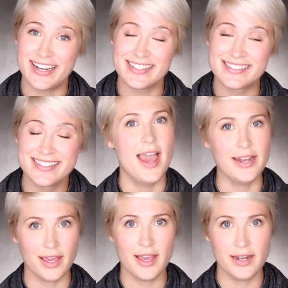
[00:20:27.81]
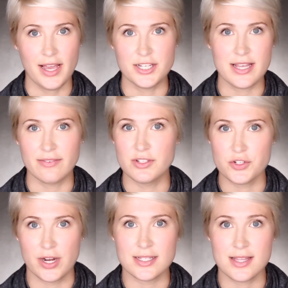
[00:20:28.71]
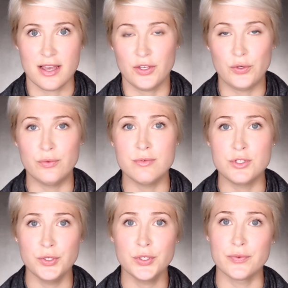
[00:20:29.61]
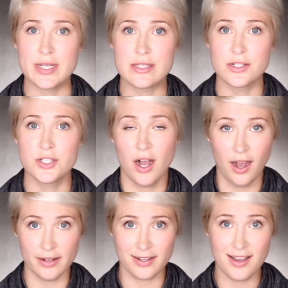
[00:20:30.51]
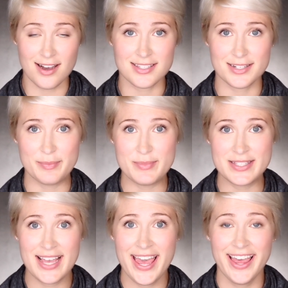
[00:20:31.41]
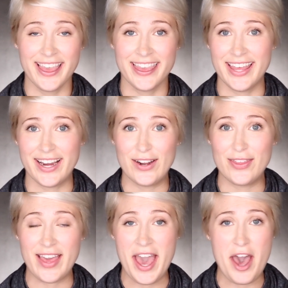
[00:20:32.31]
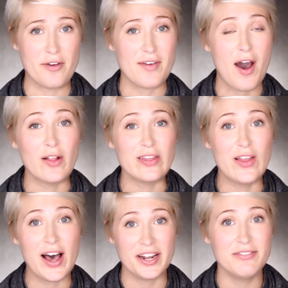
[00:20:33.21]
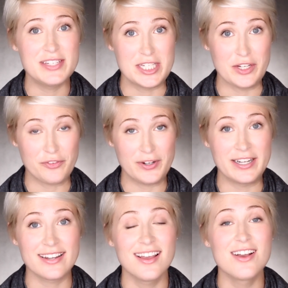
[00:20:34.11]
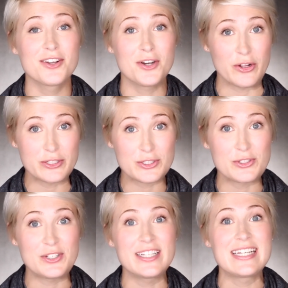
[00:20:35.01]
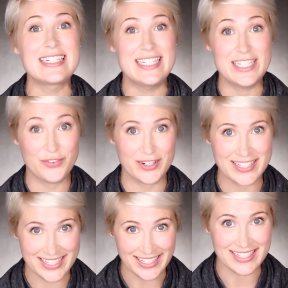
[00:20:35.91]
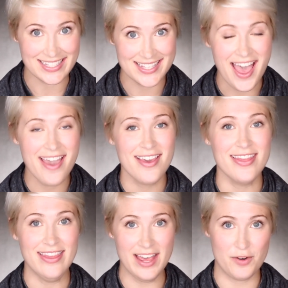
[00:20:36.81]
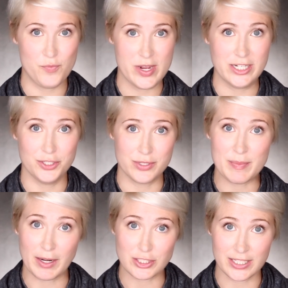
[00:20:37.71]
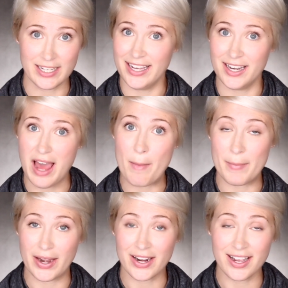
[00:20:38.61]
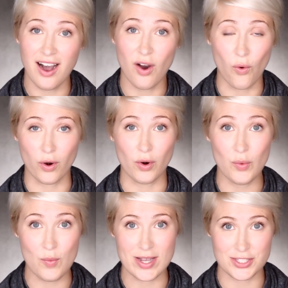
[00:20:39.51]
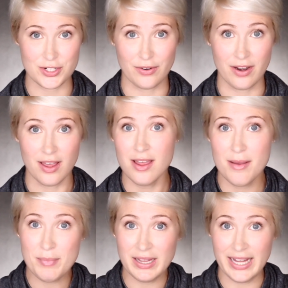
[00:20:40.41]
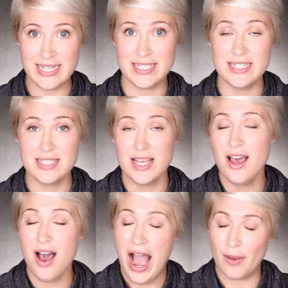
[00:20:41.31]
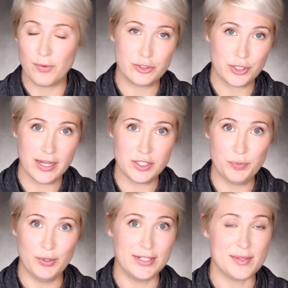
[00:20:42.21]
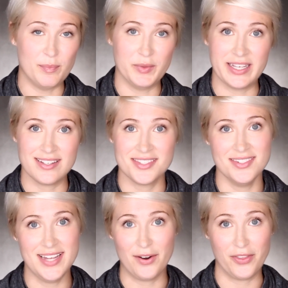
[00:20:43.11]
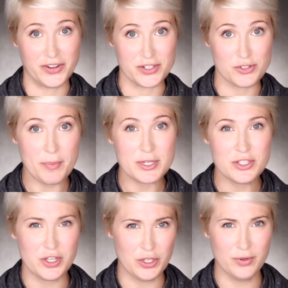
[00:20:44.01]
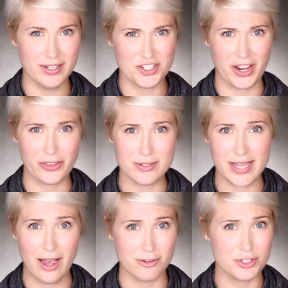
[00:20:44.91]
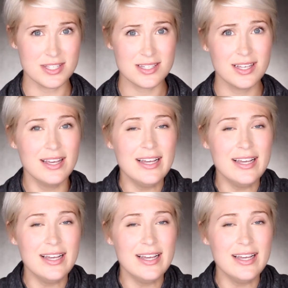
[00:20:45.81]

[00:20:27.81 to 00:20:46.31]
nice. And again, I just have to stress that you do your research on customs. They have a lot of different cultural differences than we do, especially in America or Western places. I will try to put some links down in the description so you can check those out just